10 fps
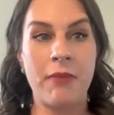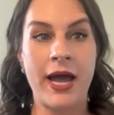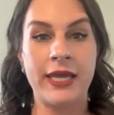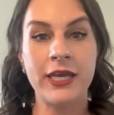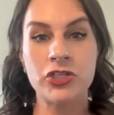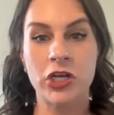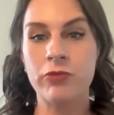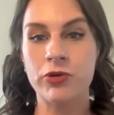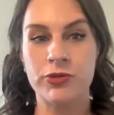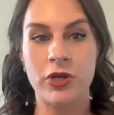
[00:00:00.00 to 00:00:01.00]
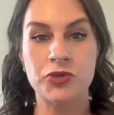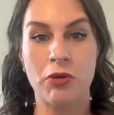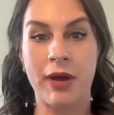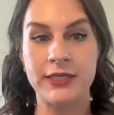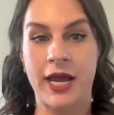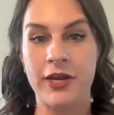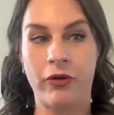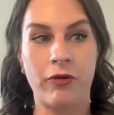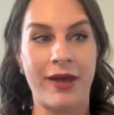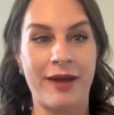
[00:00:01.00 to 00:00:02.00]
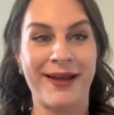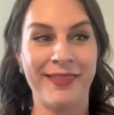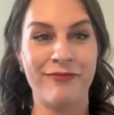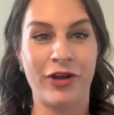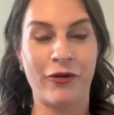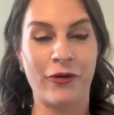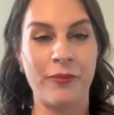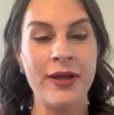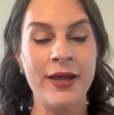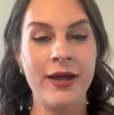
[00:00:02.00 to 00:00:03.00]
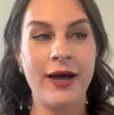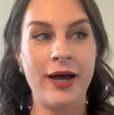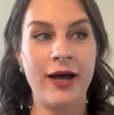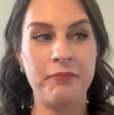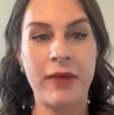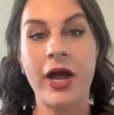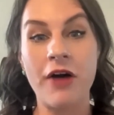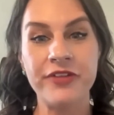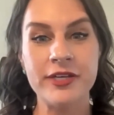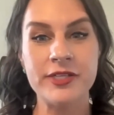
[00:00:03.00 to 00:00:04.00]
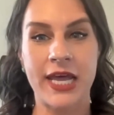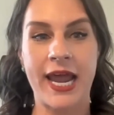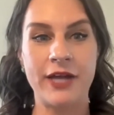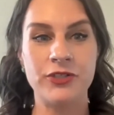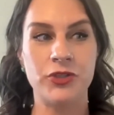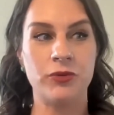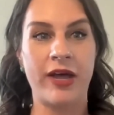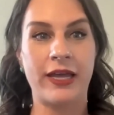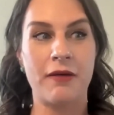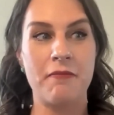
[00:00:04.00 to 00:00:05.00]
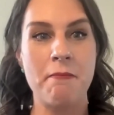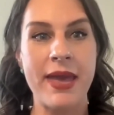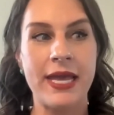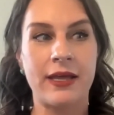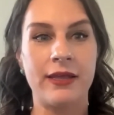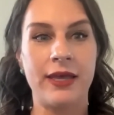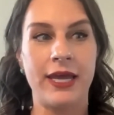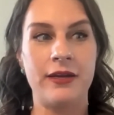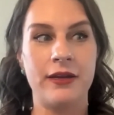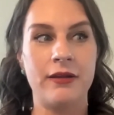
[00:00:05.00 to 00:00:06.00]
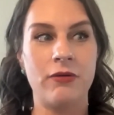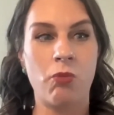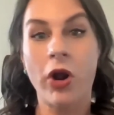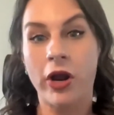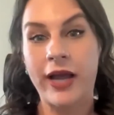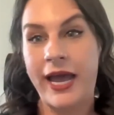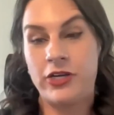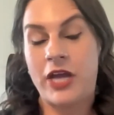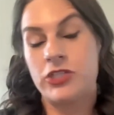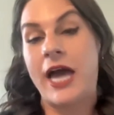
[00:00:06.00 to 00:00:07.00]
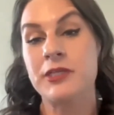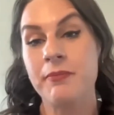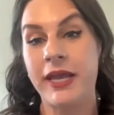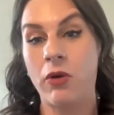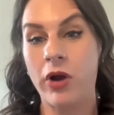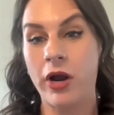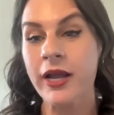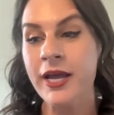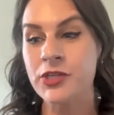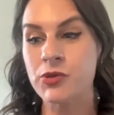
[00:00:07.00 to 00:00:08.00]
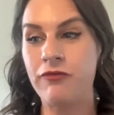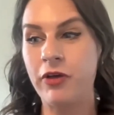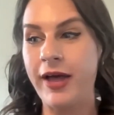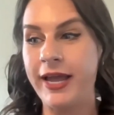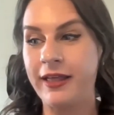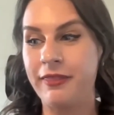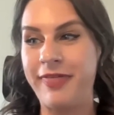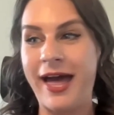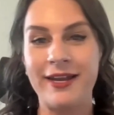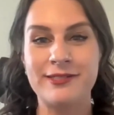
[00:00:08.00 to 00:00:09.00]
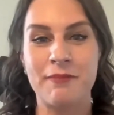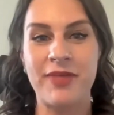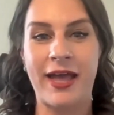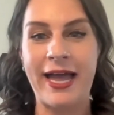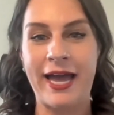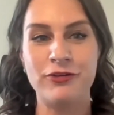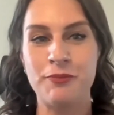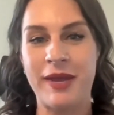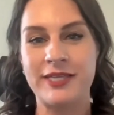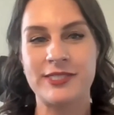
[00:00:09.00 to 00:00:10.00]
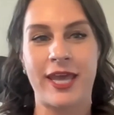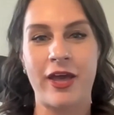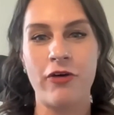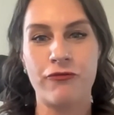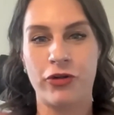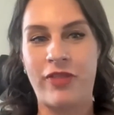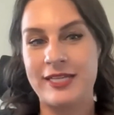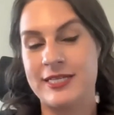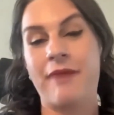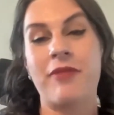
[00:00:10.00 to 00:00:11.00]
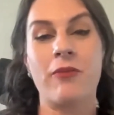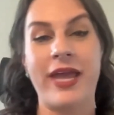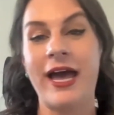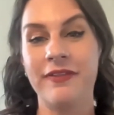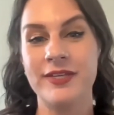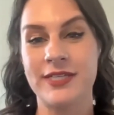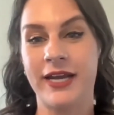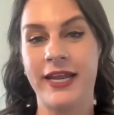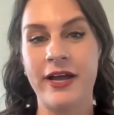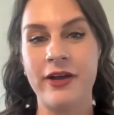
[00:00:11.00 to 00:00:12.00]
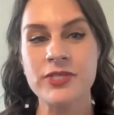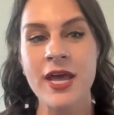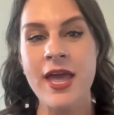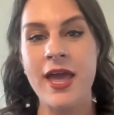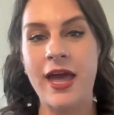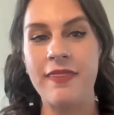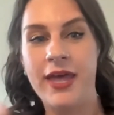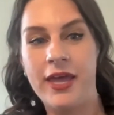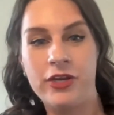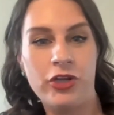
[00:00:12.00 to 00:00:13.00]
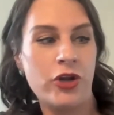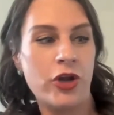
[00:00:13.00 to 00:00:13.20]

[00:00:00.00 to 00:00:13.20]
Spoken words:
my kitchen, which was also my dining room and my living room, my office, and had to like make it work. I just had to make it work. So I feel like that is something I had to make scale for that time that we had in the tiny house. And then,